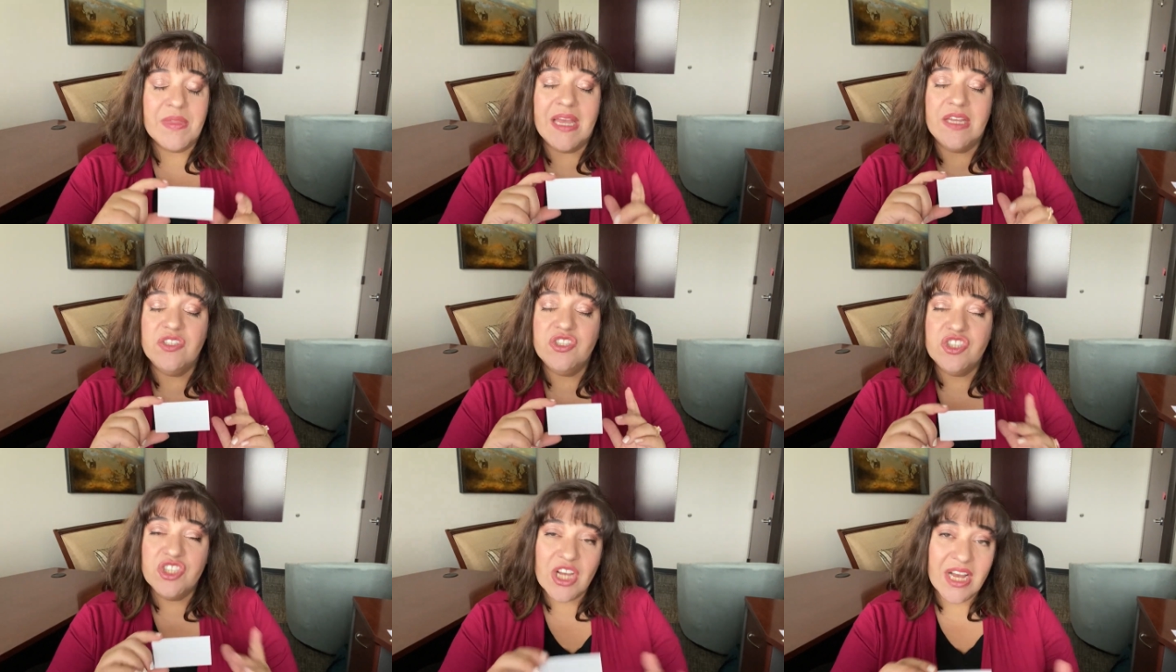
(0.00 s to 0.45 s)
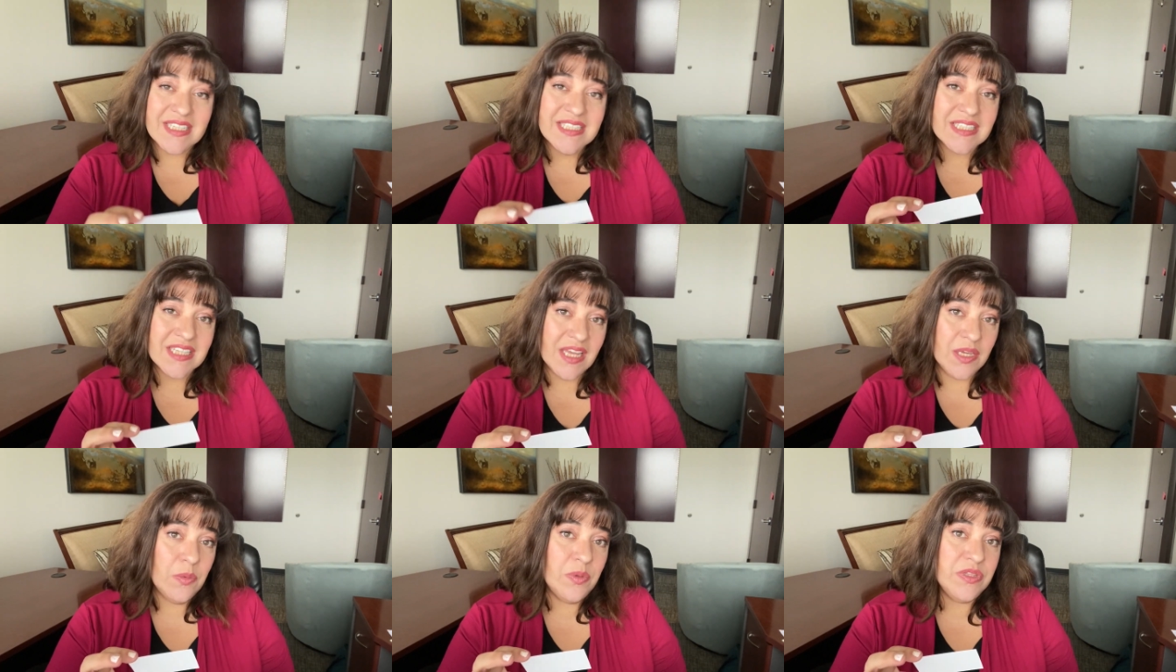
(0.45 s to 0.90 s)
And
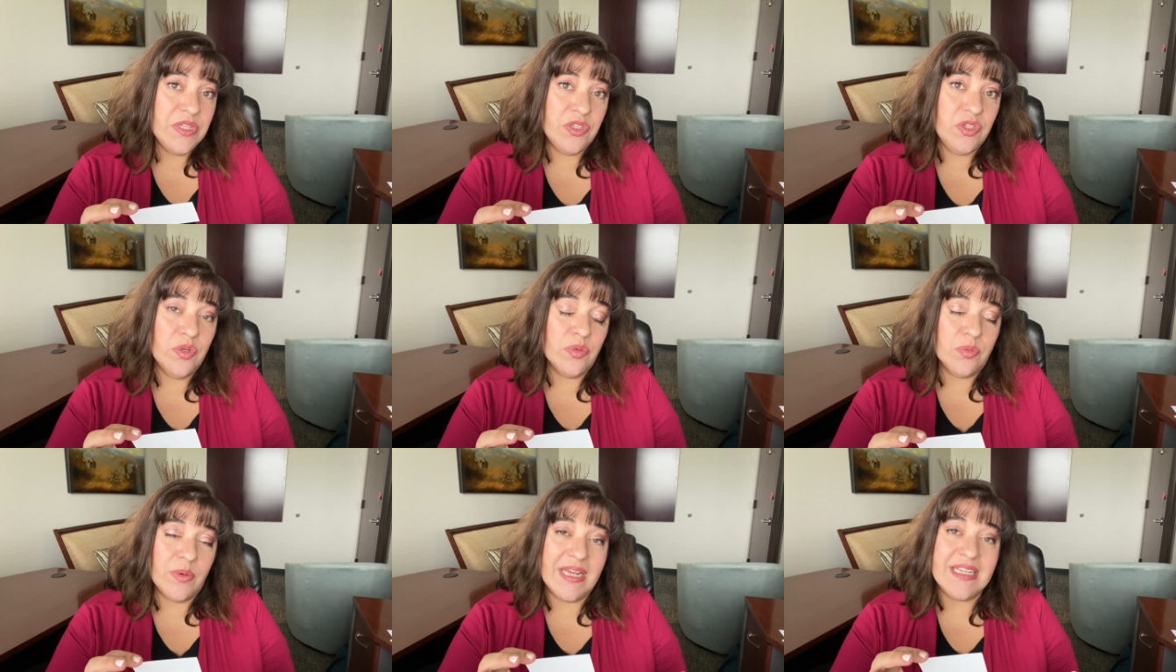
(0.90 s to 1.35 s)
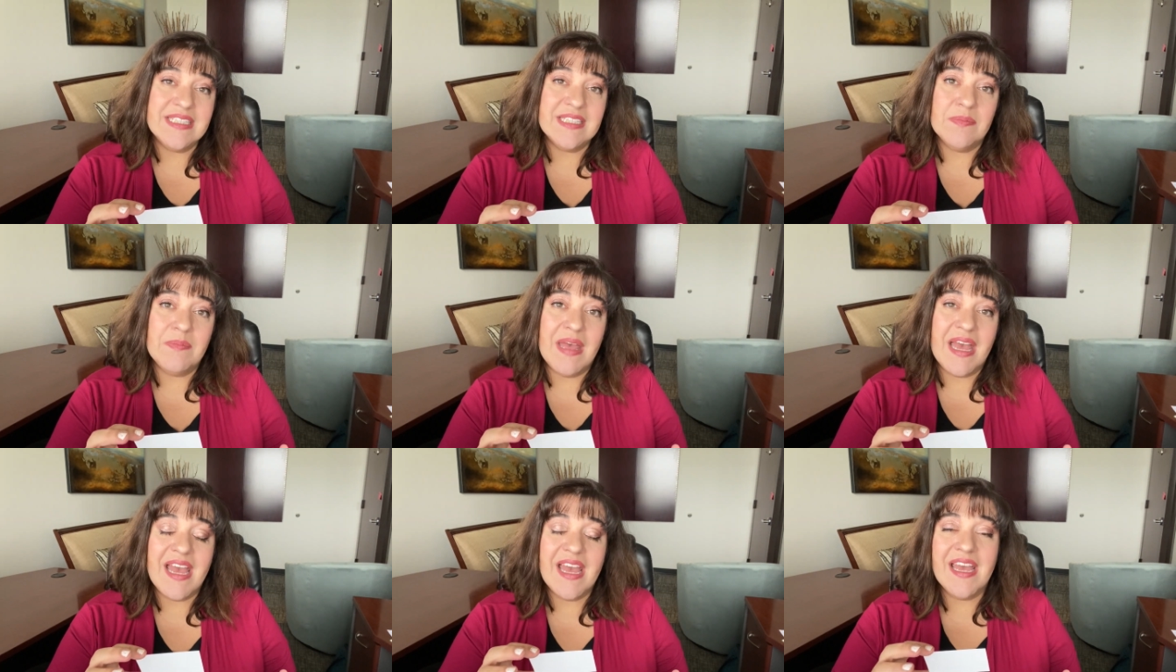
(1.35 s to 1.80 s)
just like within your
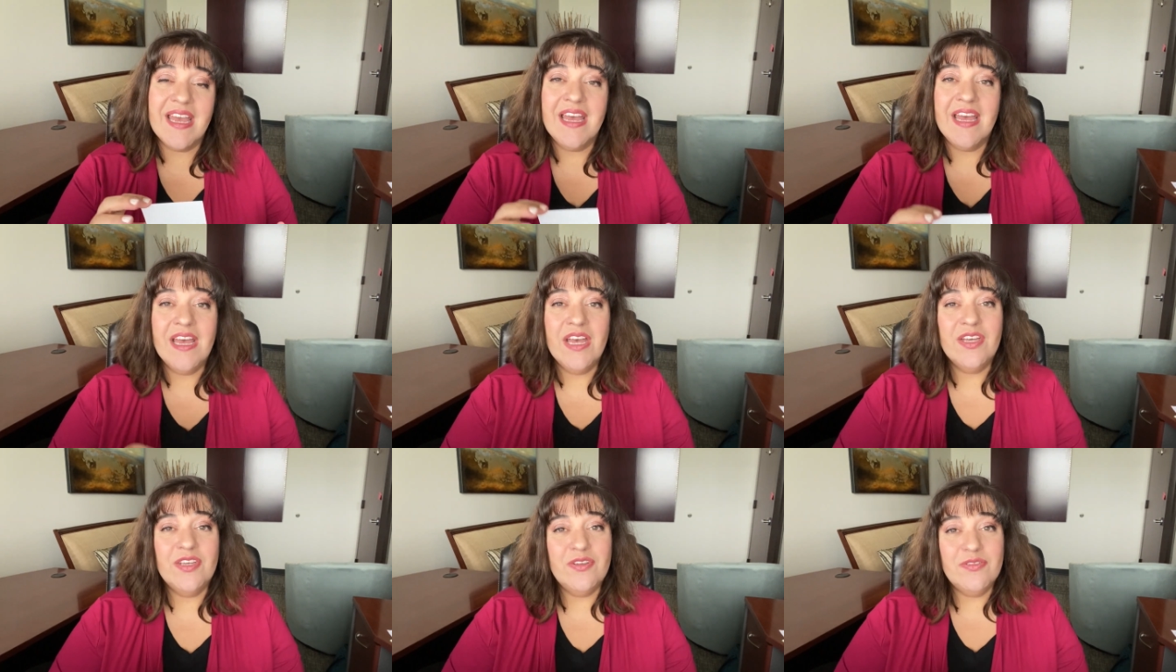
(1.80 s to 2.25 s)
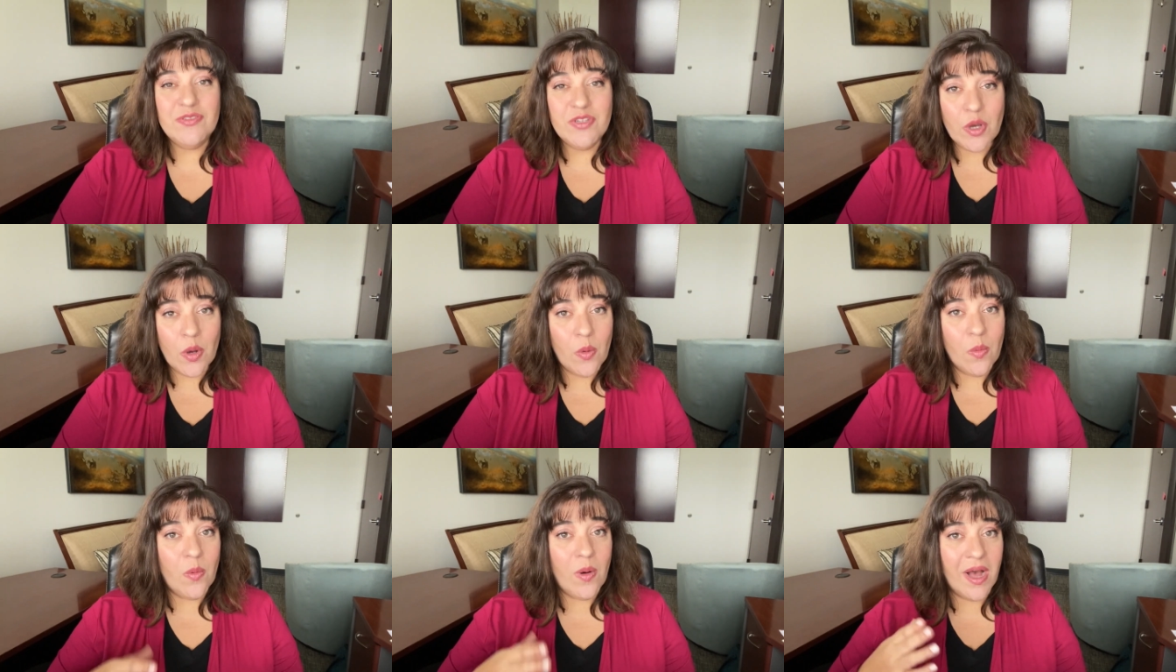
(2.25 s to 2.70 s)
resume, you
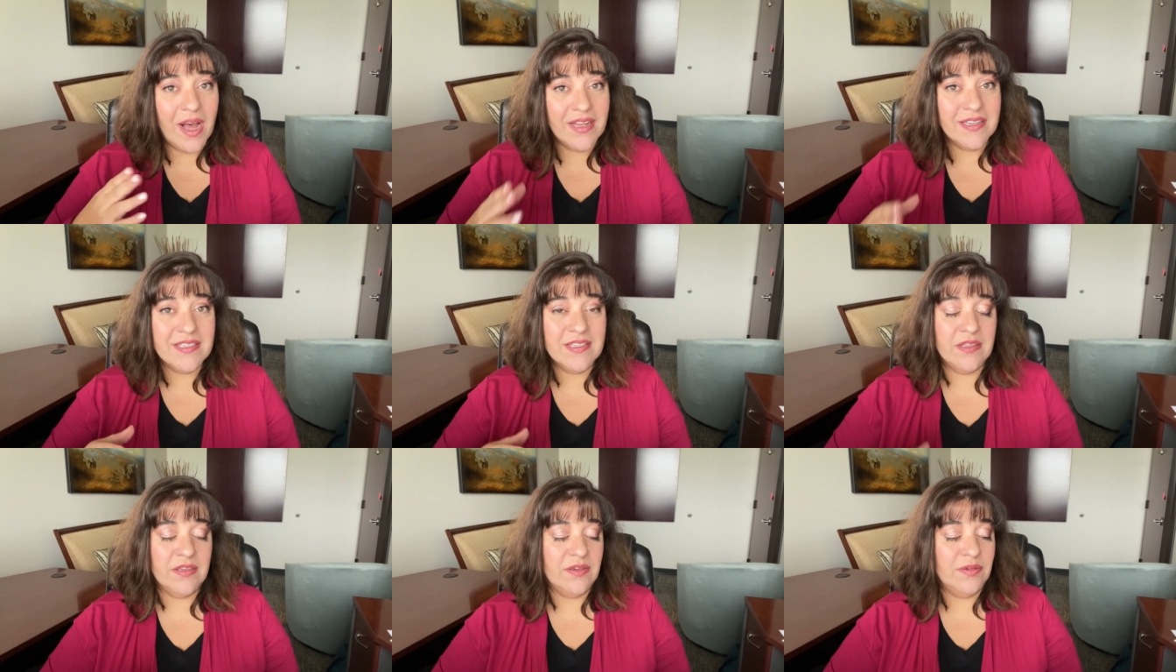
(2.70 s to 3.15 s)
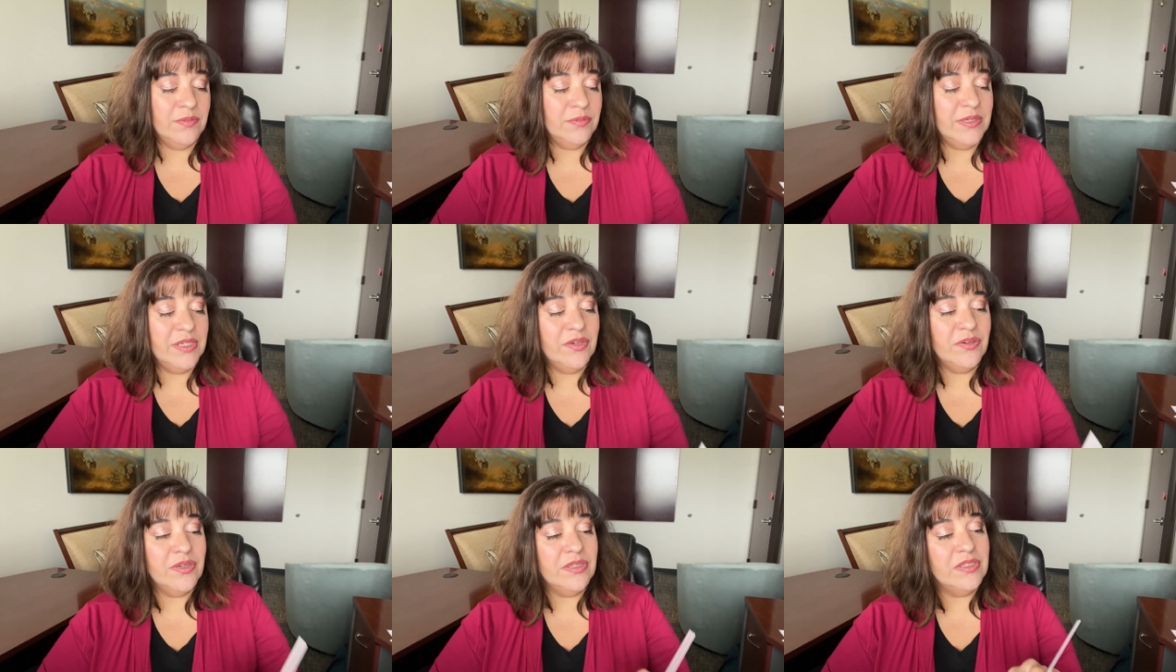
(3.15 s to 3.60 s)
don't want the
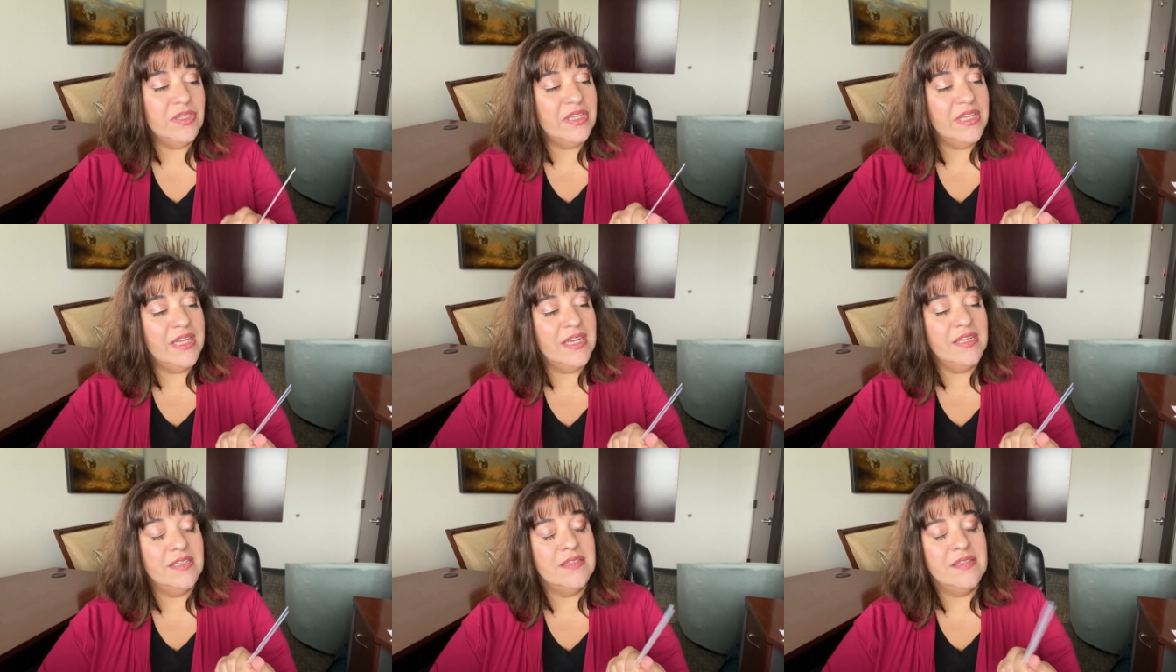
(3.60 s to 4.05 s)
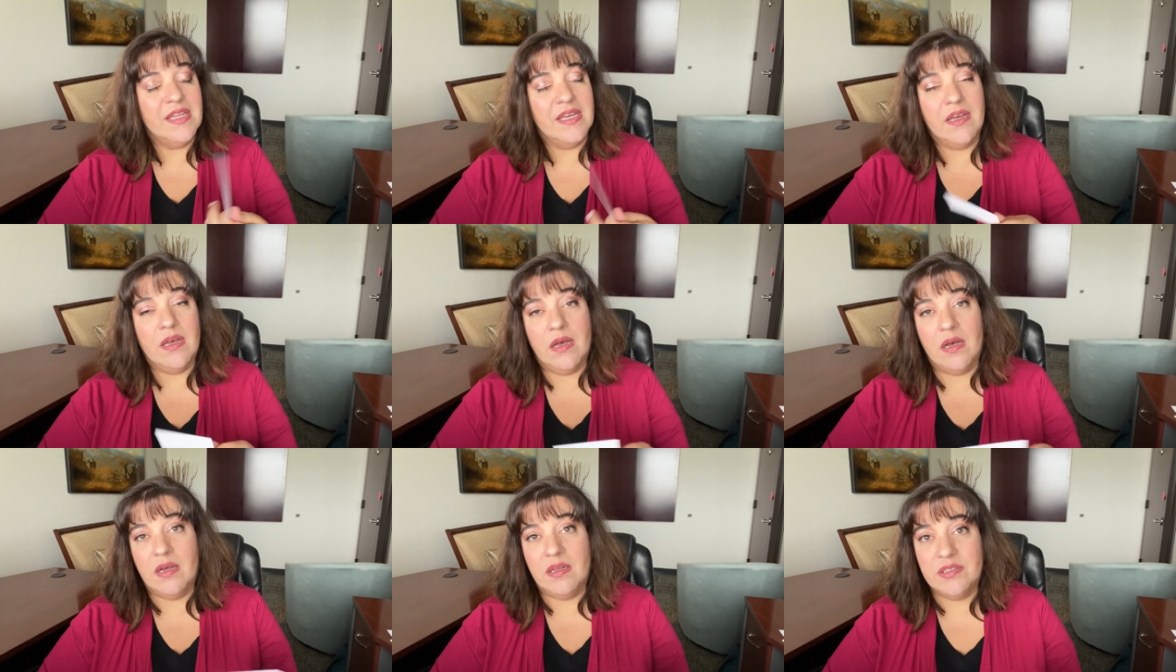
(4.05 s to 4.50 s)
reader to look at it and
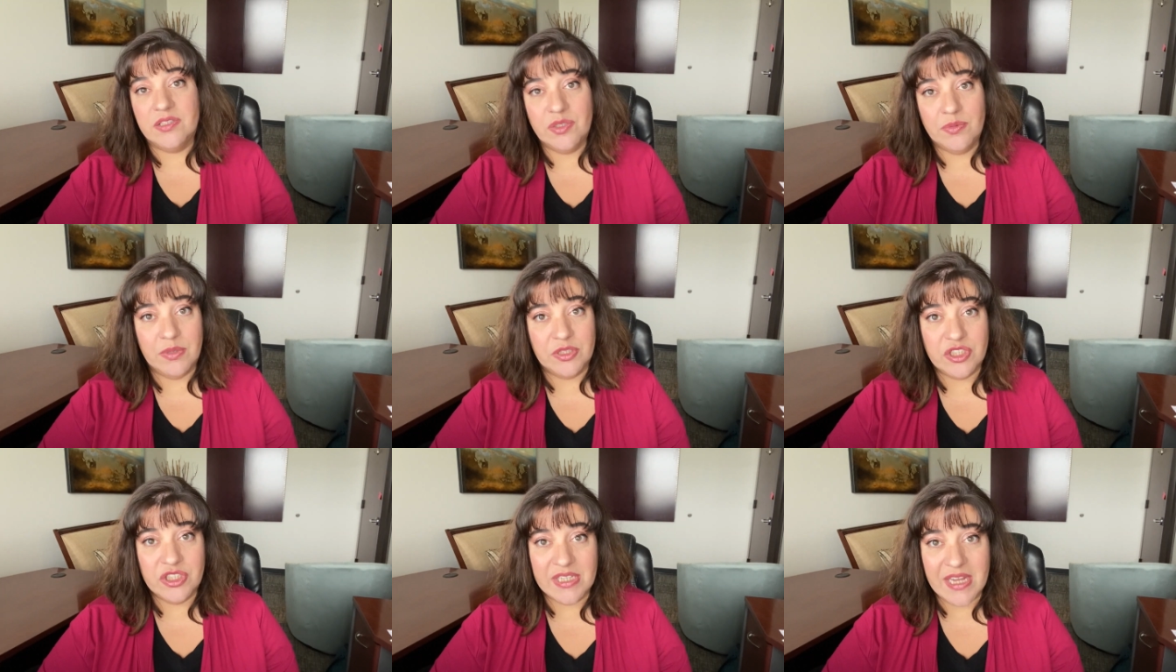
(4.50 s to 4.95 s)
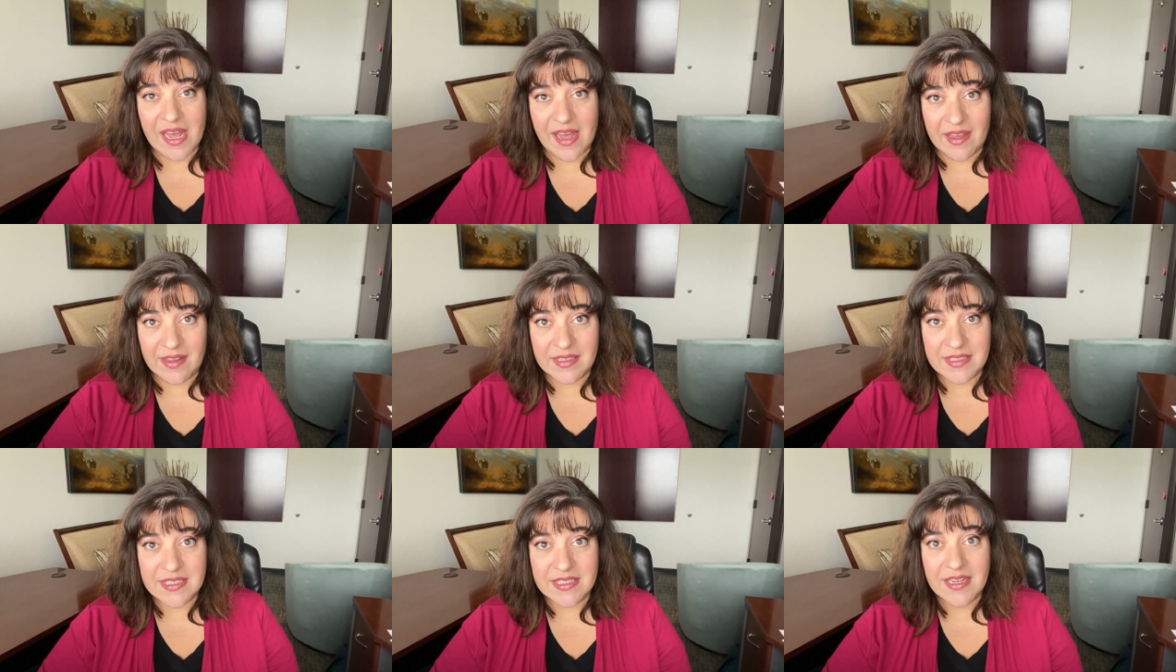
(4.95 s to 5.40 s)
think, oh, too much
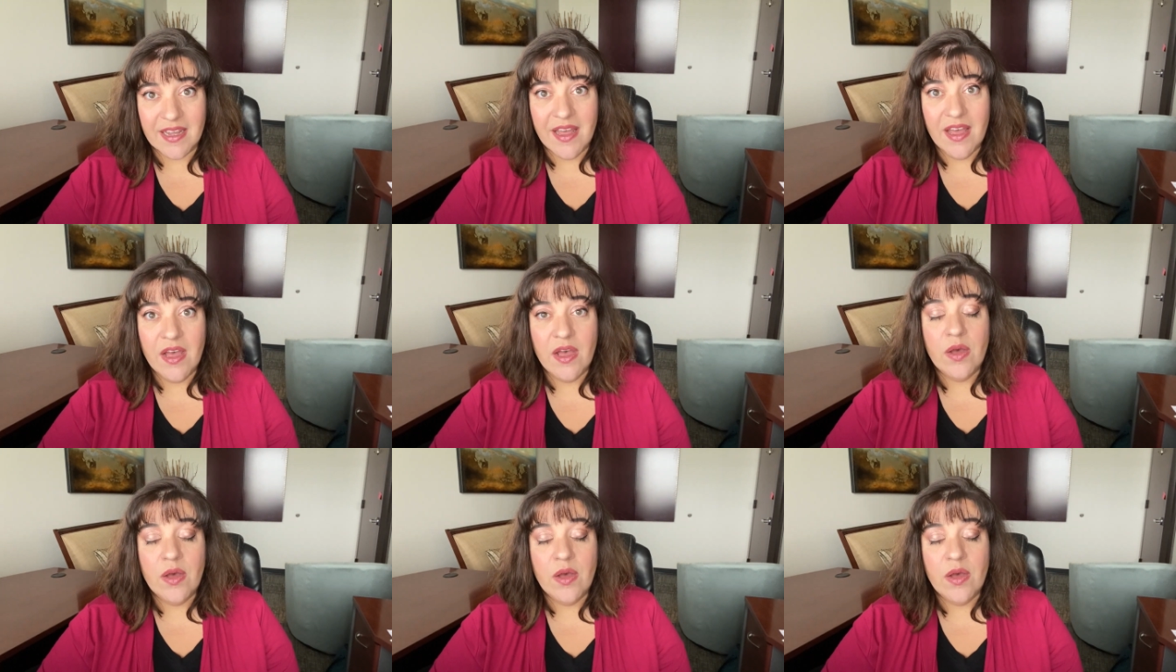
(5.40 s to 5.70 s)
text.